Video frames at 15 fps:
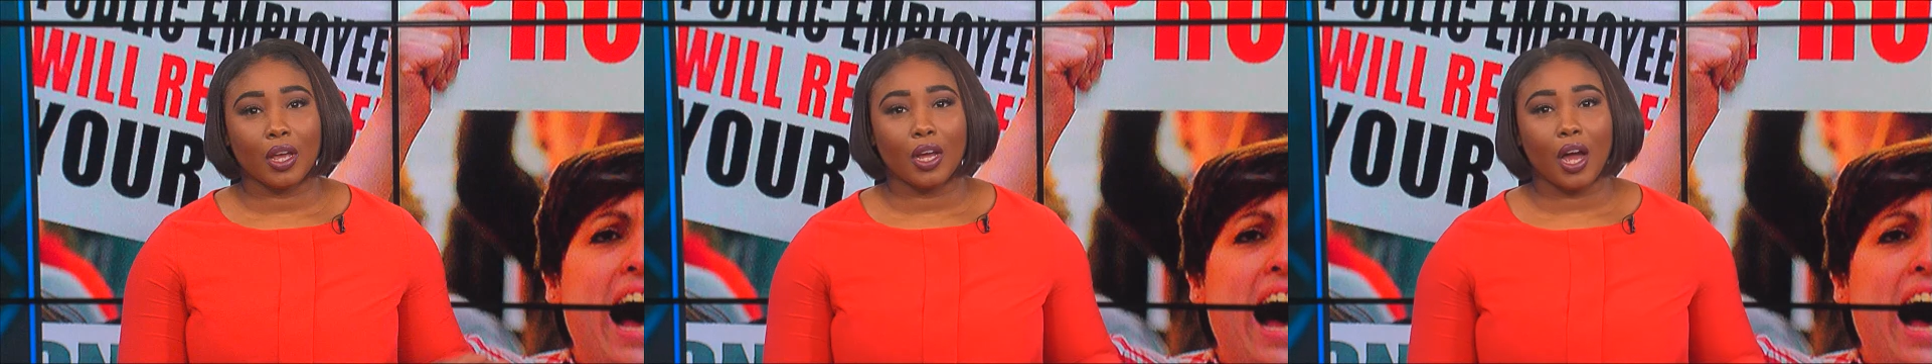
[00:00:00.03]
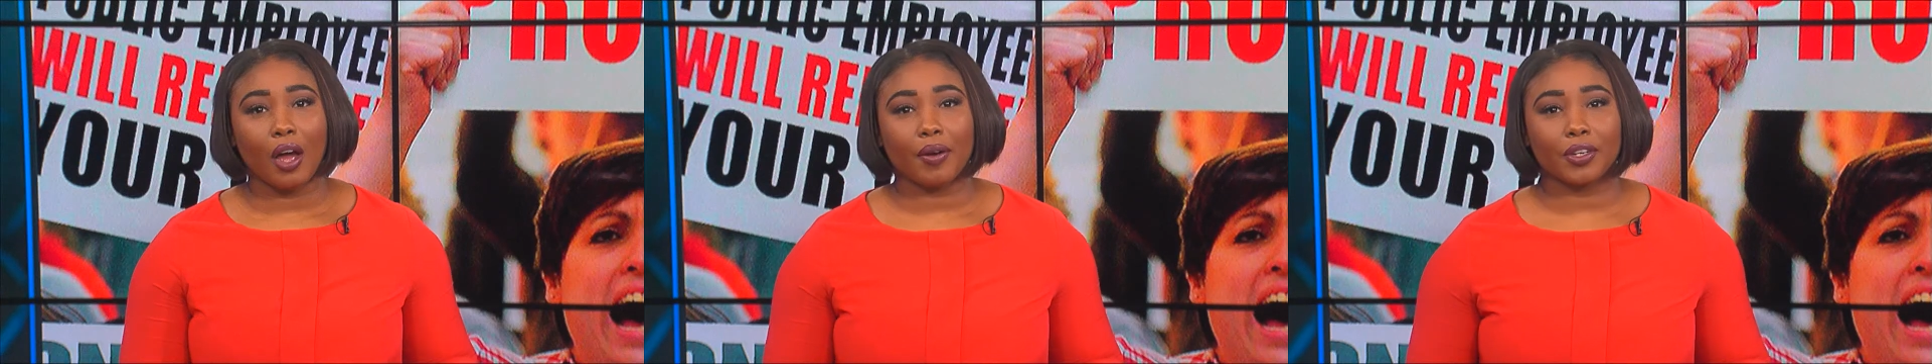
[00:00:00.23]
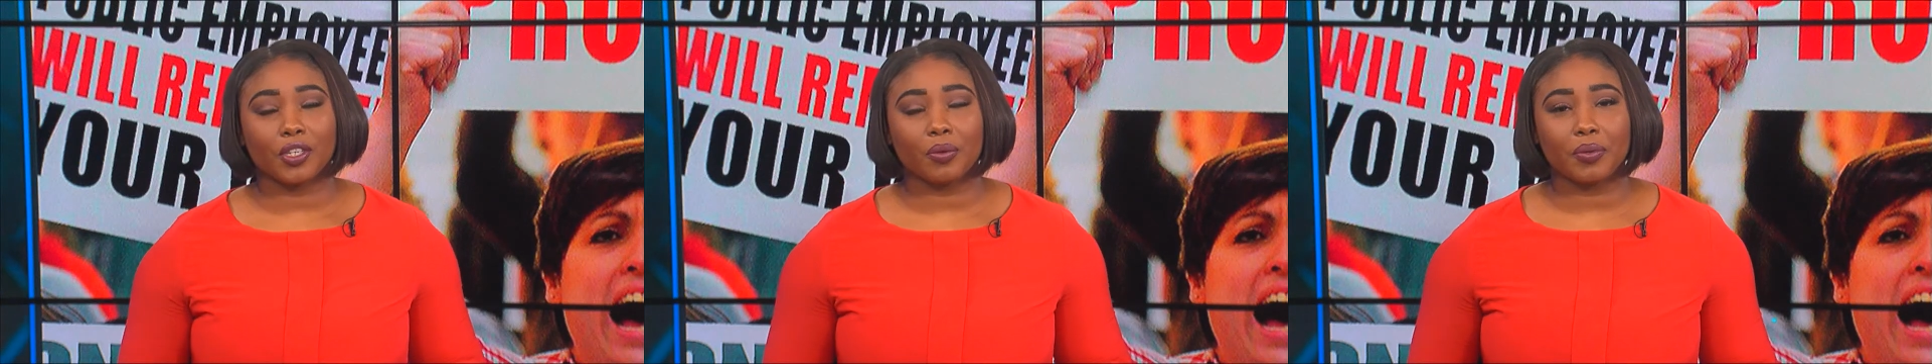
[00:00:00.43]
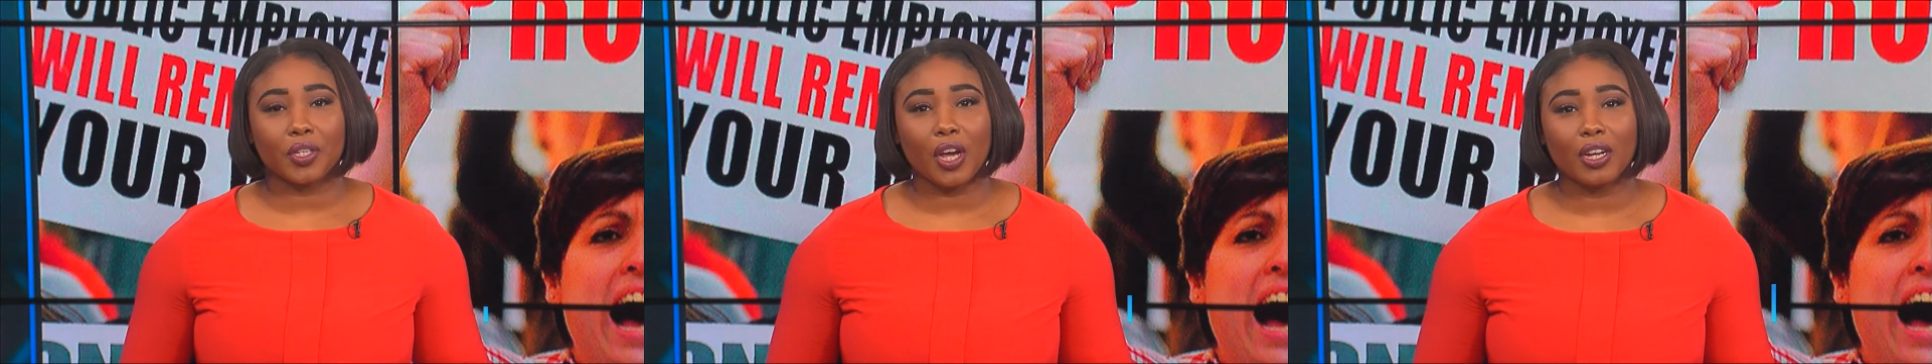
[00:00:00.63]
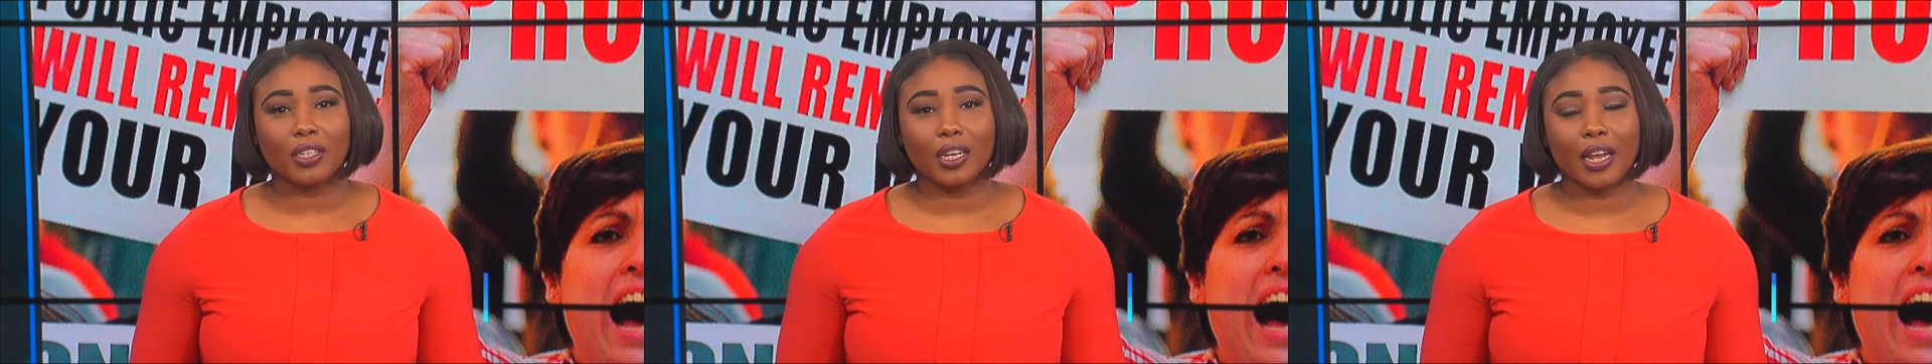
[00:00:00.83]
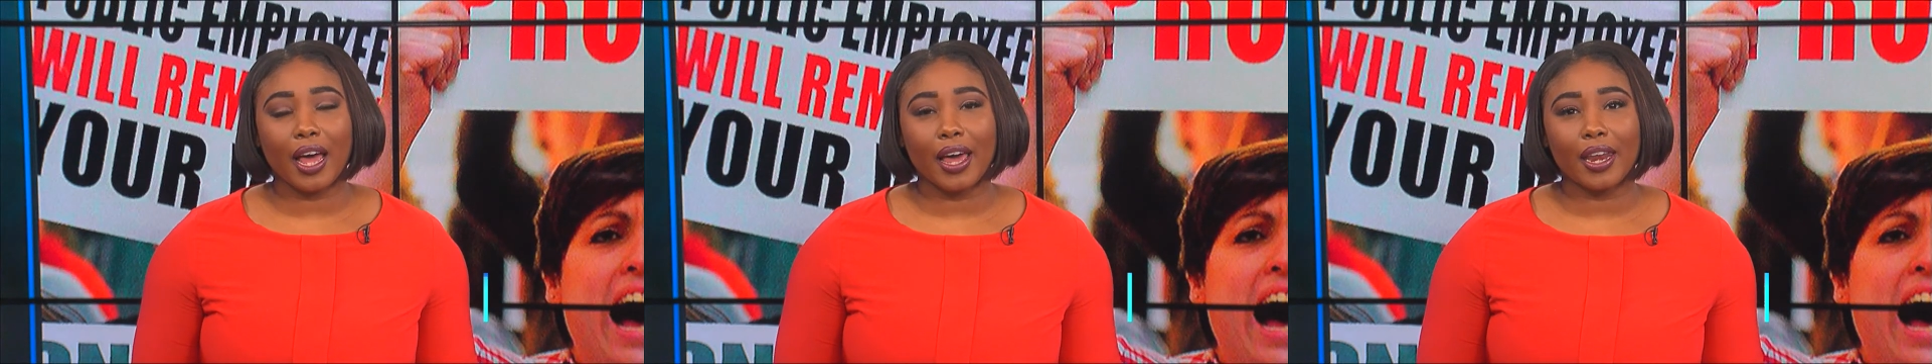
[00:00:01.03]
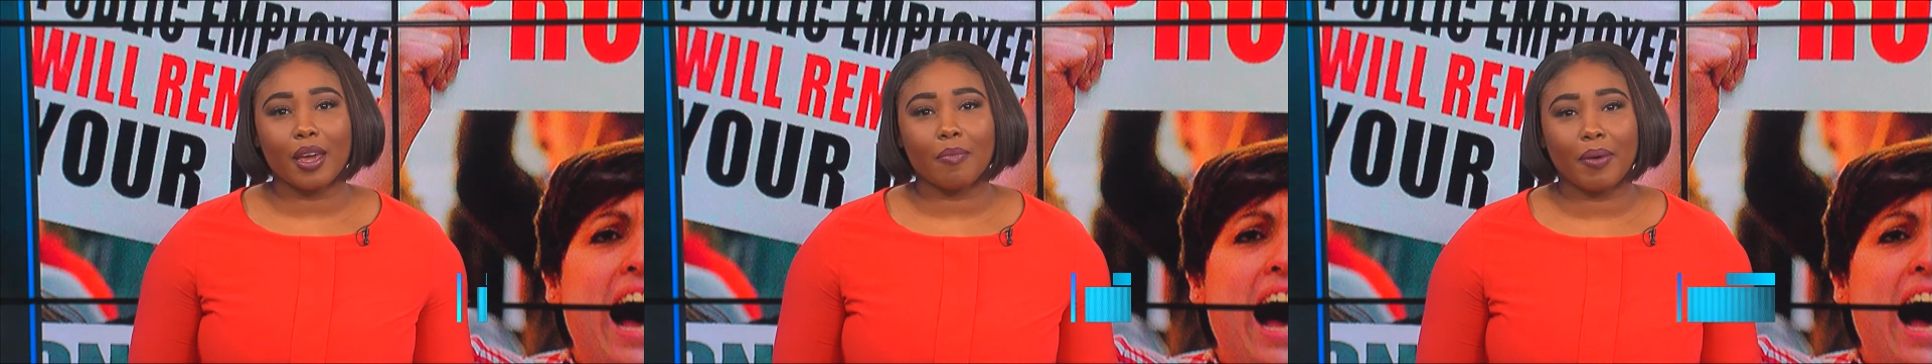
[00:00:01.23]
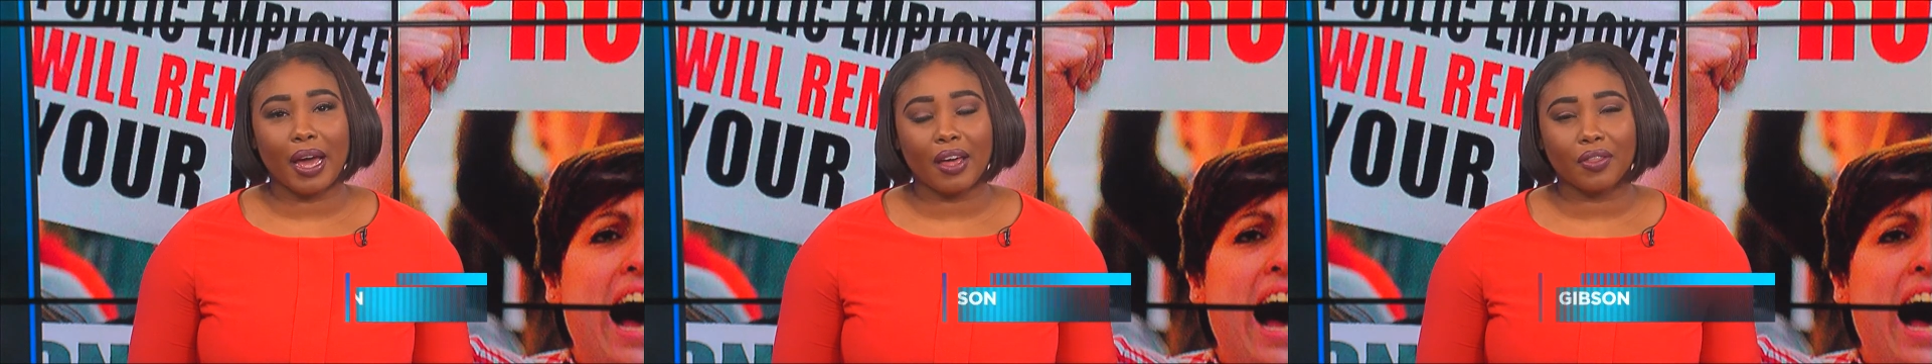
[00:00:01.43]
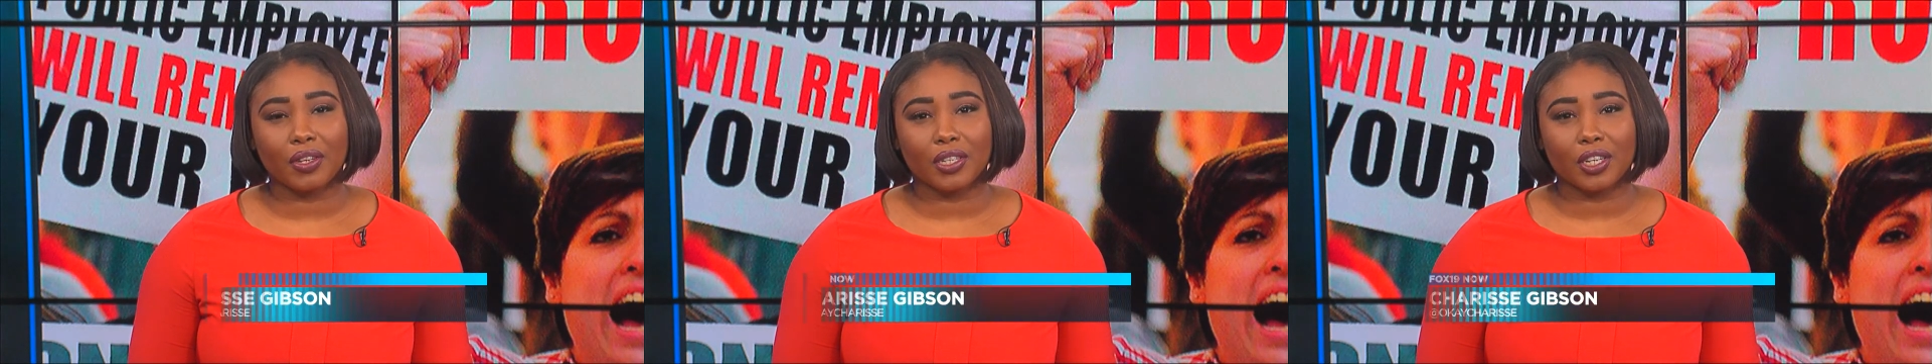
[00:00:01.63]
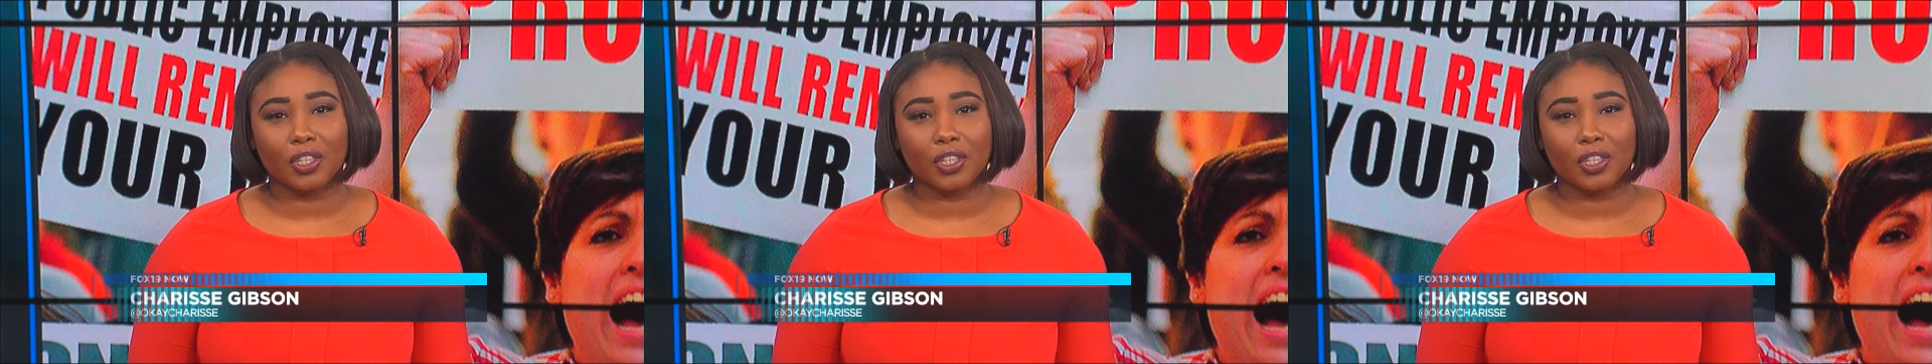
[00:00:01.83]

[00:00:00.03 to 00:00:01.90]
All right, so we talked a lot about the